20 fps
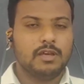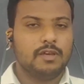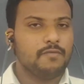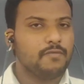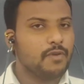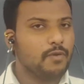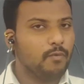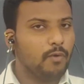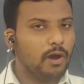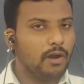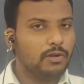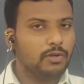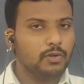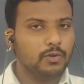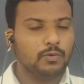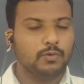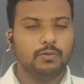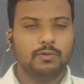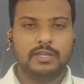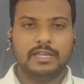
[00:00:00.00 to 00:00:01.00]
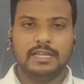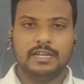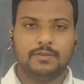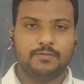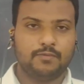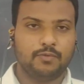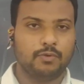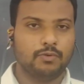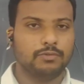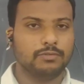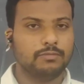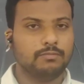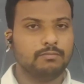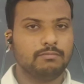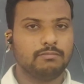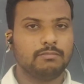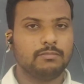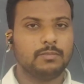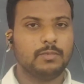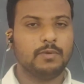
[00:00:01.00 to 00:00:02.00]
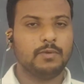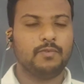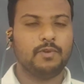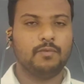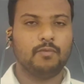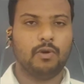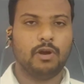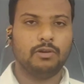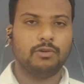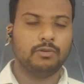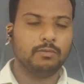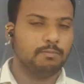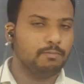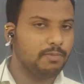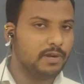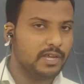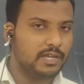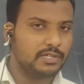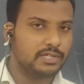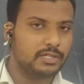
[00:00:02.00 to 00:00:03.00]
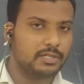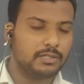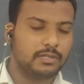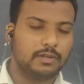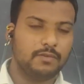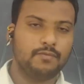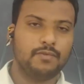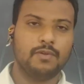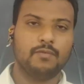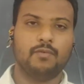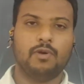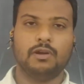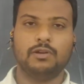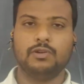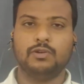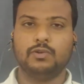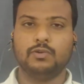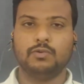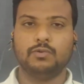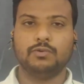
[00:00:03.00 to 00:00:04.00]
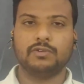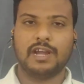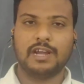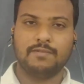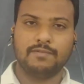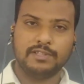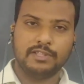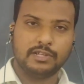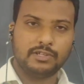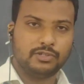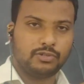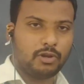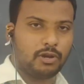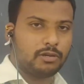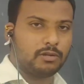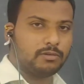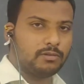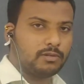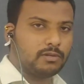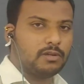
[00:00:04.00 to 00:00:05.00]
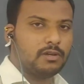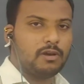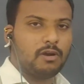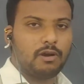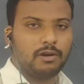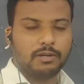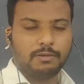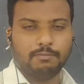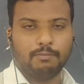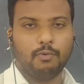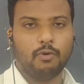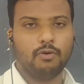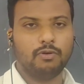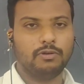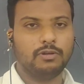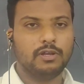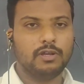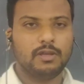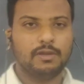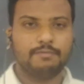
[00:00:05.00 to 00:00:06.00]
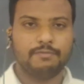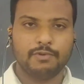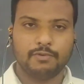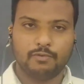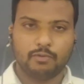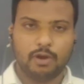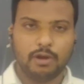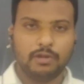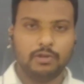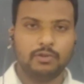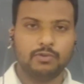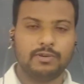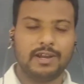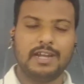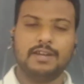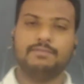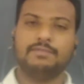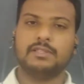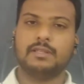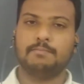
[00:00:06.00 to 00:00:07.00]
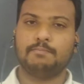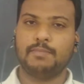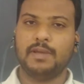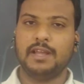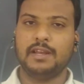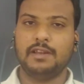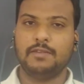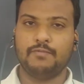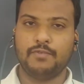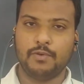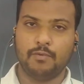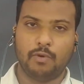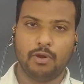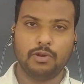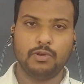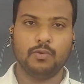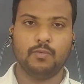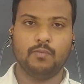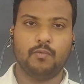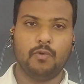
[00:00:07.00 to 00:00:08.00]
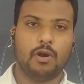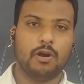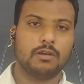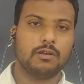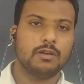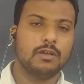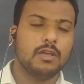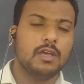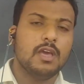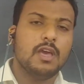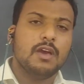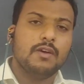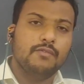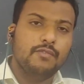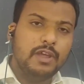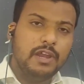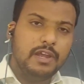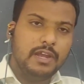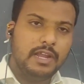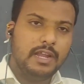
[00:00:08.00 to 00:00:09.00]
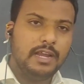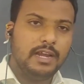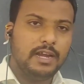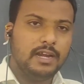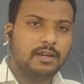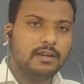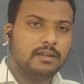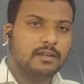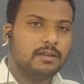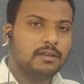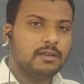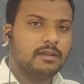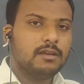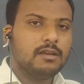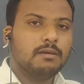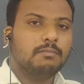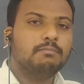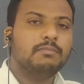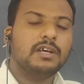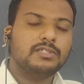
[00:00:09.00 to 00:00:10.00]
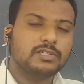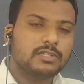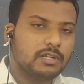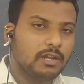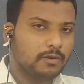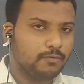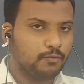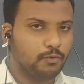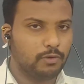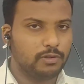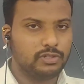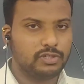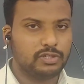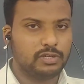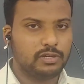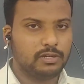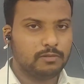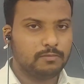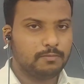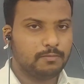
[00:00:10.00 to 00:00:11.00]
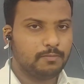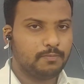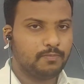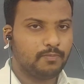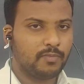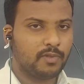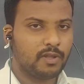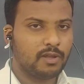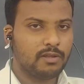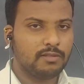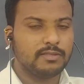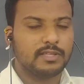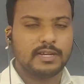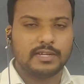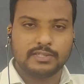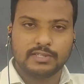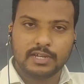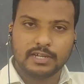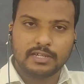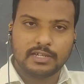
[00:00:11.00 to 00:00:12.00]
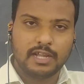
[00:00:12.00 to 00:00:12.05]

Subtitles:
If you want to eat food, if you want to brush, if you want to write with a chalk on a board, if you want to write with a pen, if you want to walk, we need muscular force here. There is a